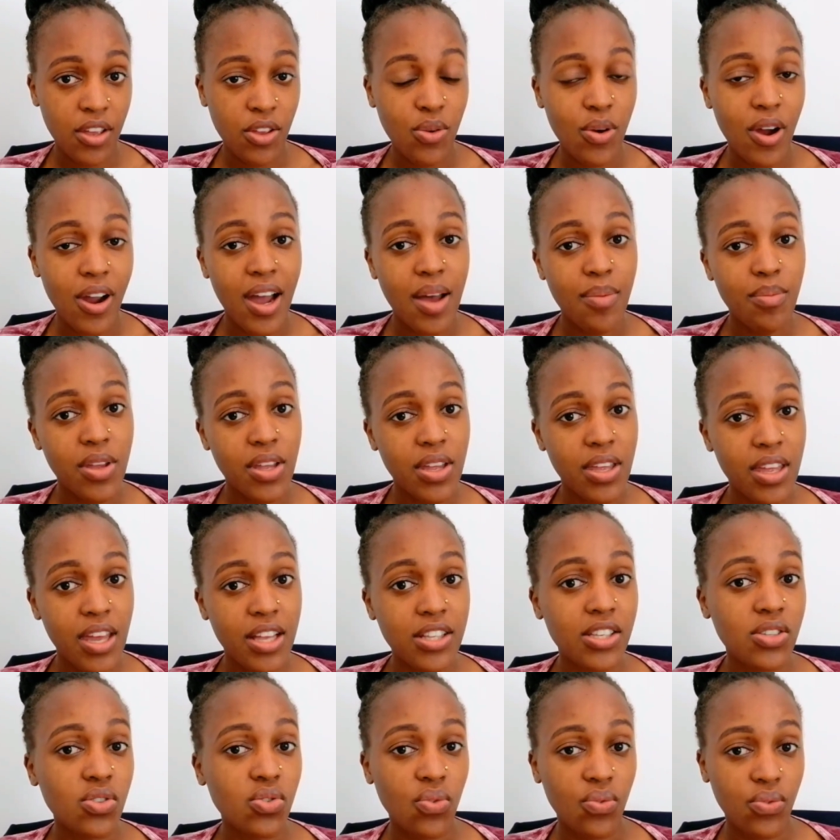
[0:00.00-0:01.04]
You are coming
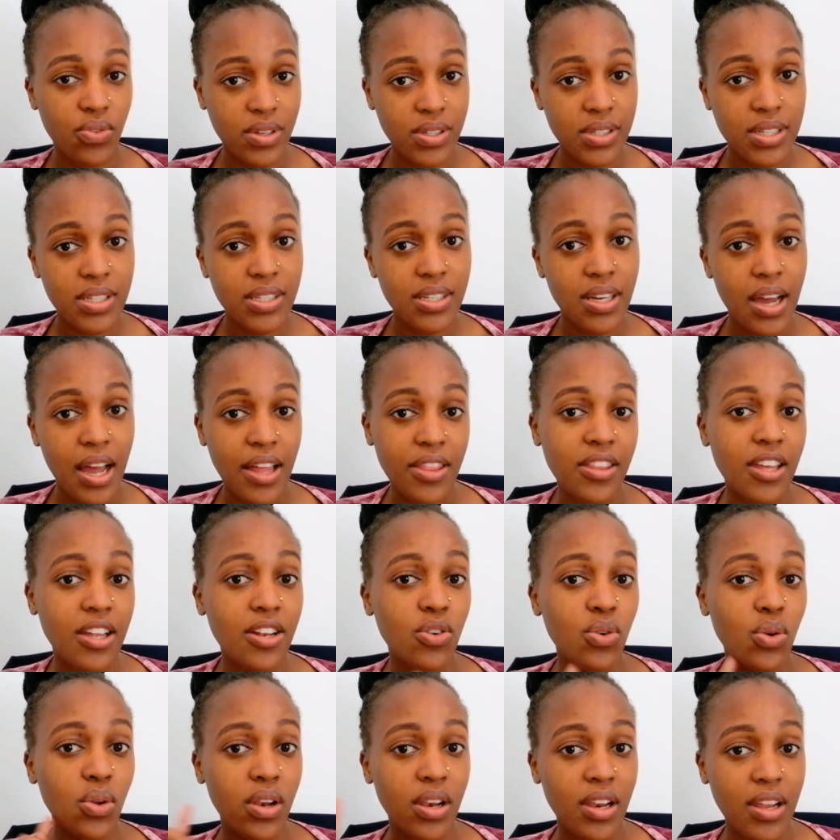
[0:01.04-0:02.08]
here just to visit, and
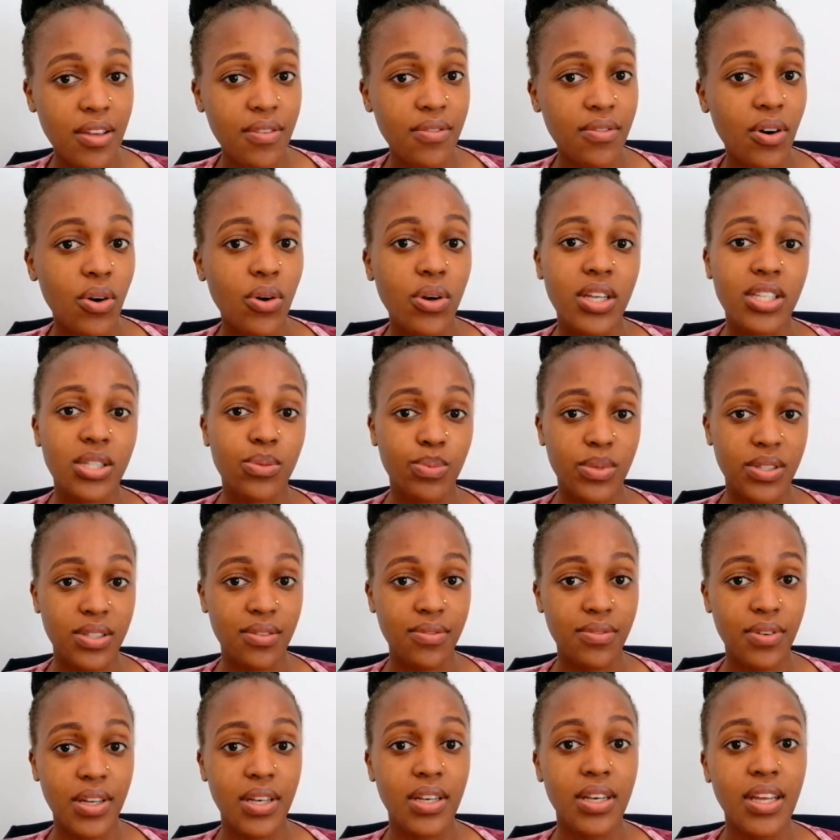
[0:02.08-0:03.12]
then you will leave on a
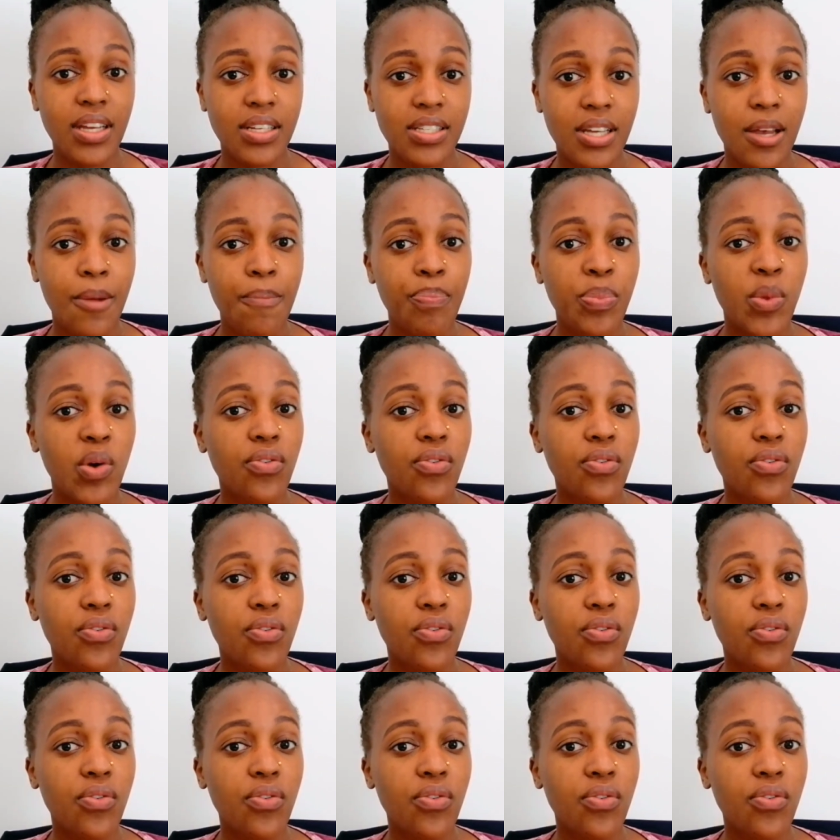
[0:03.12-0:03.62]
specific date.